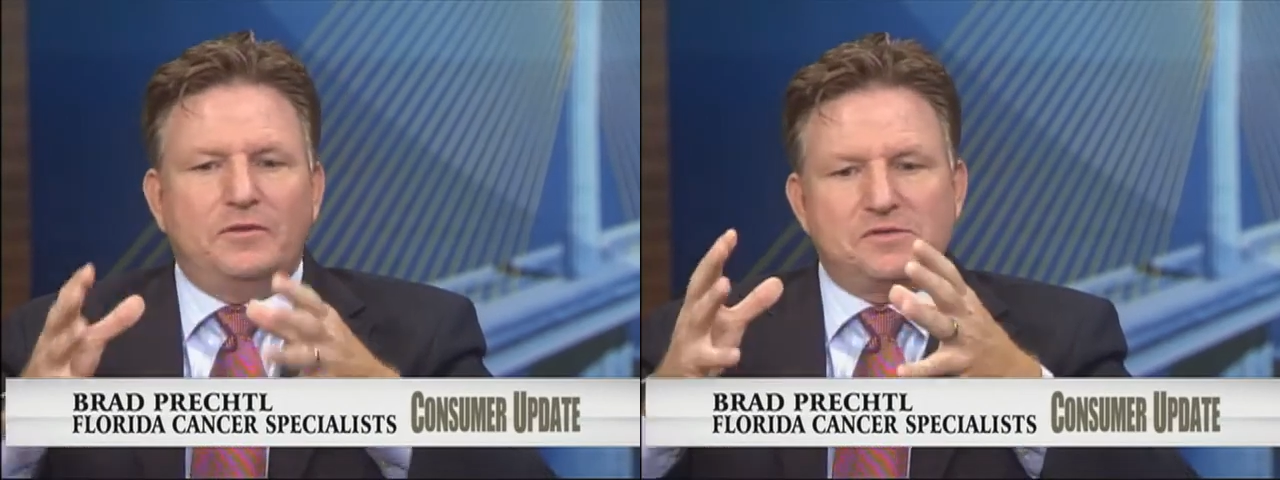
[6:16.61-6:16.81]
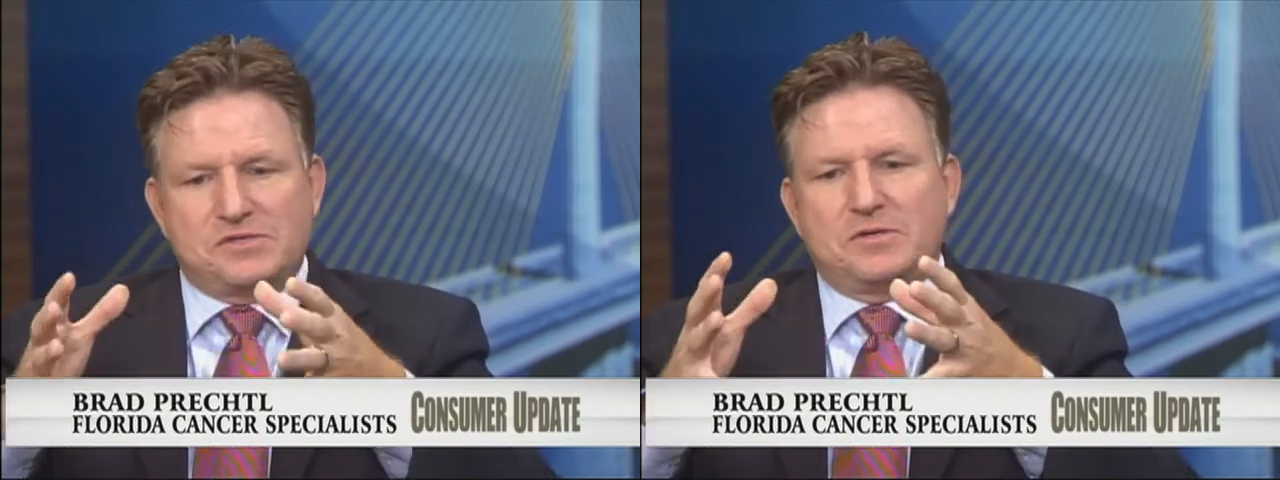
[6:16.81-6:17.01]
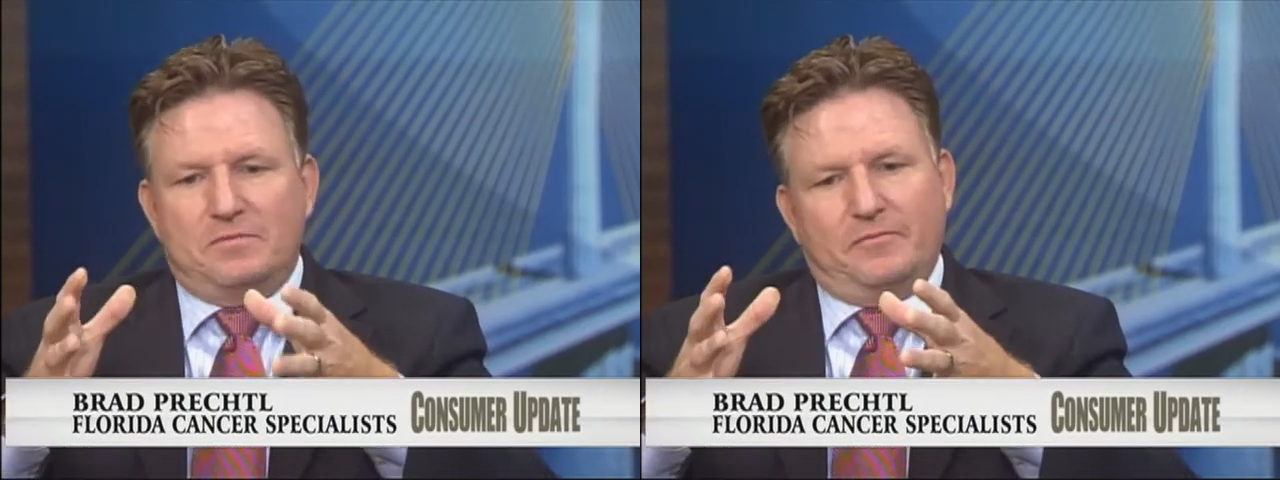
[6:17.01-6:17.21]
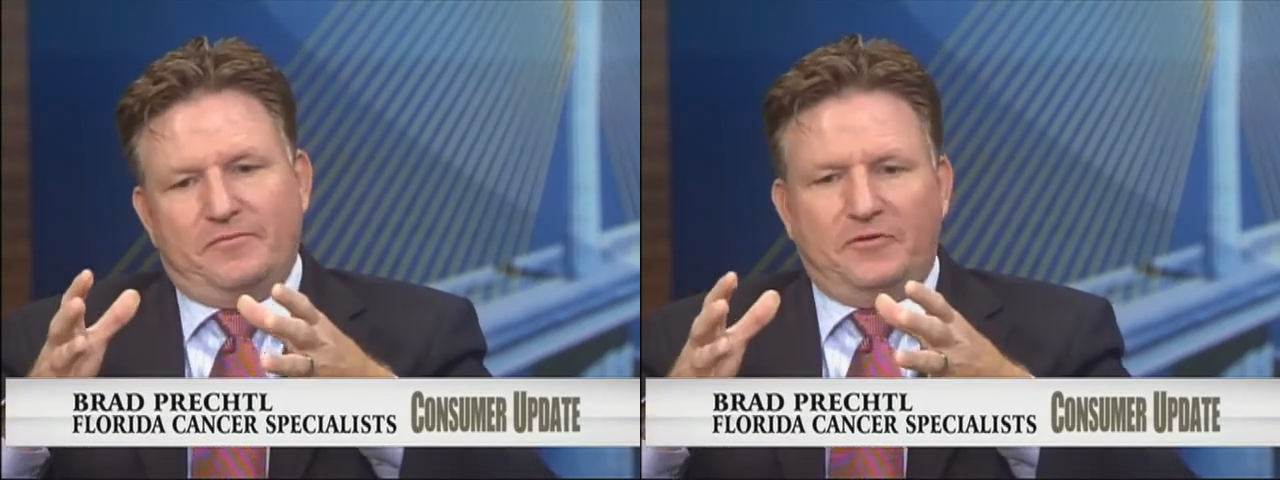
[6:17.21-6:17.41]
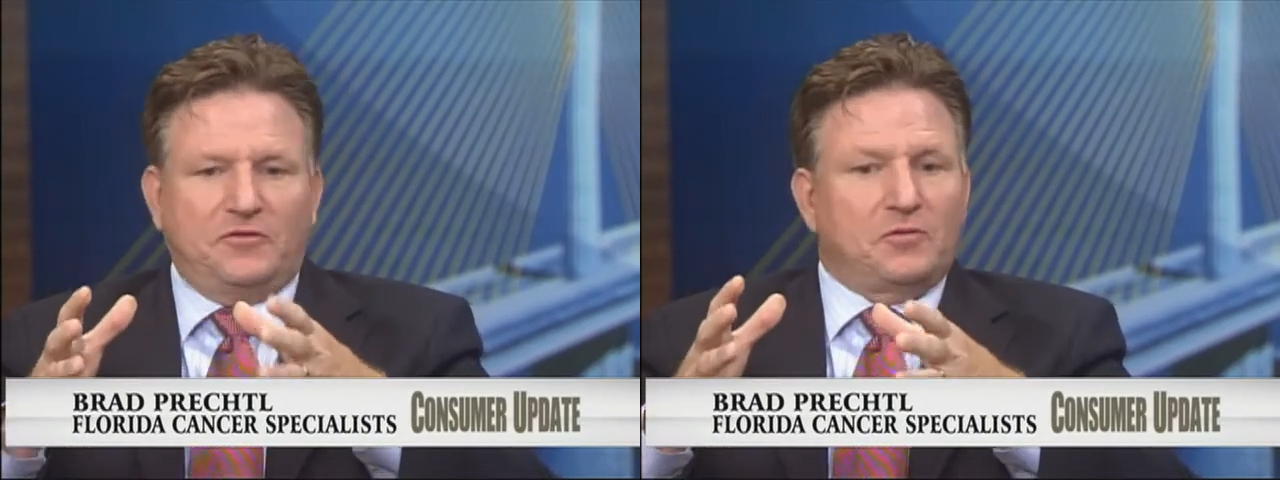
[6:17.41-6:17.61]
this
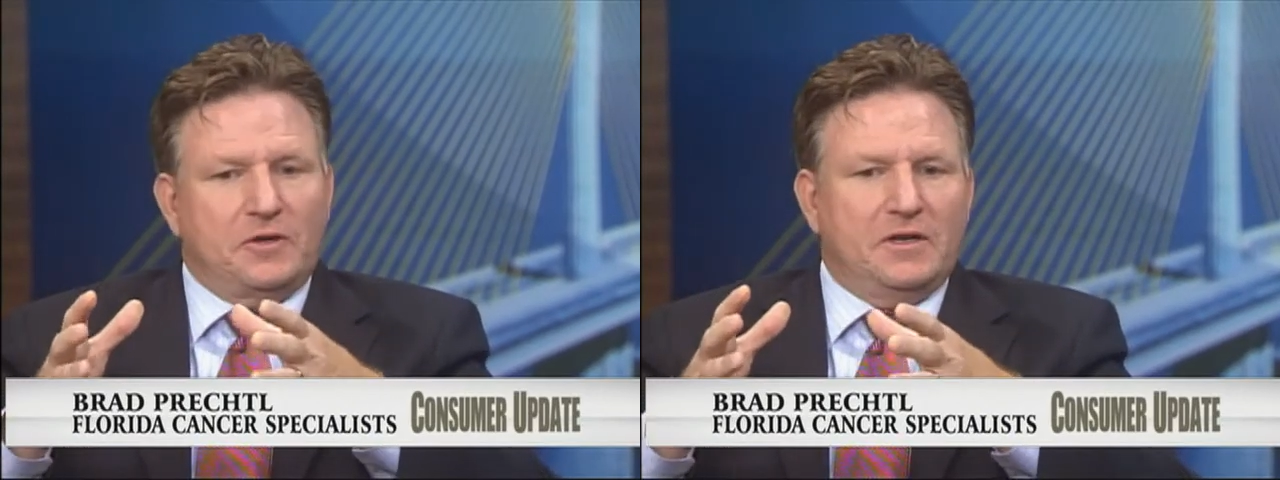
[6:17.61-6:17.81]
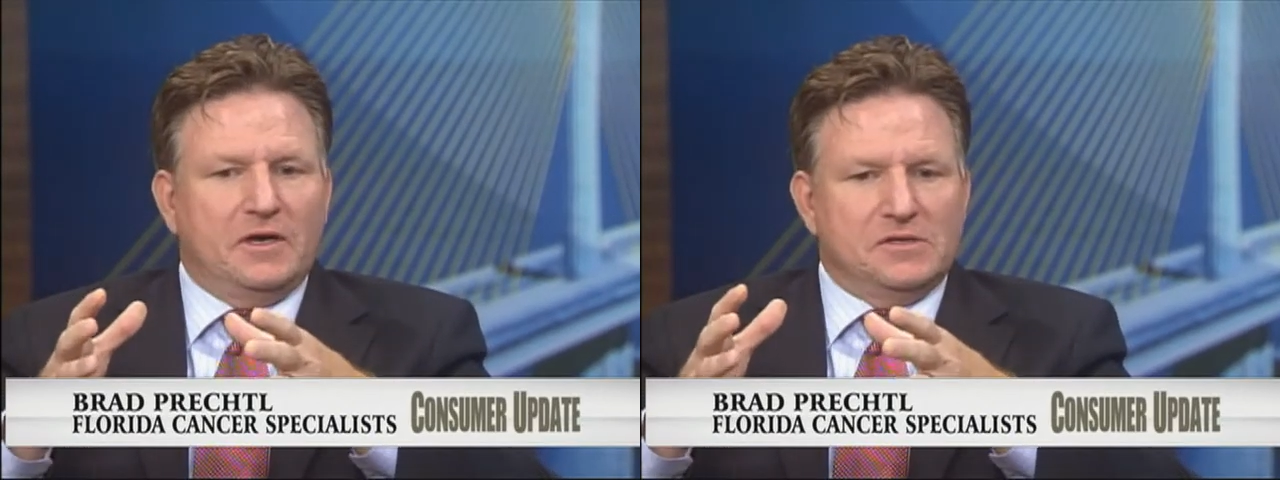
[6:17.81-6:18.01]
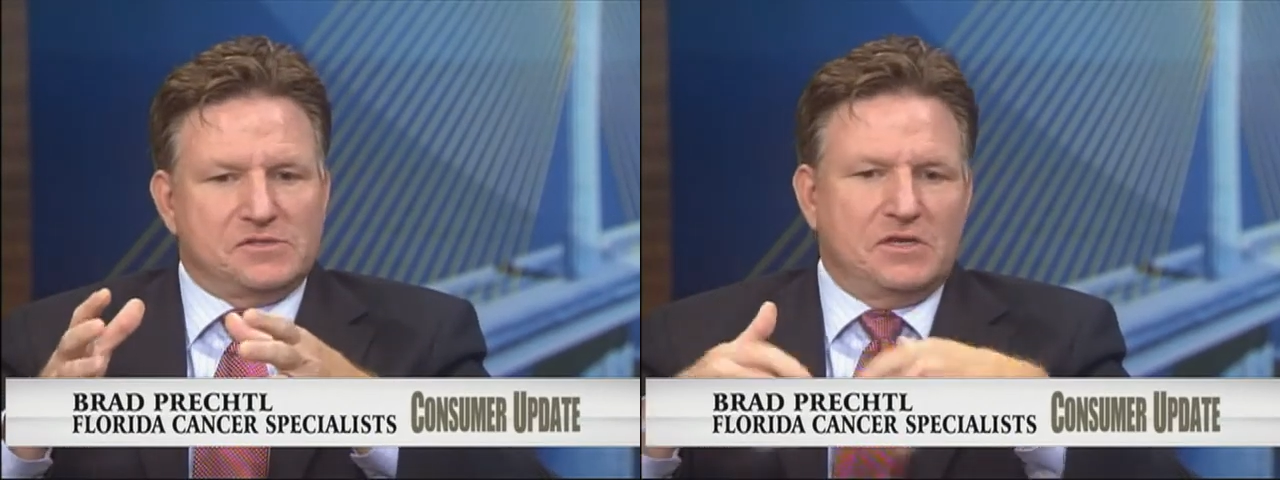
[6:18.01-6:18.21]
facility does,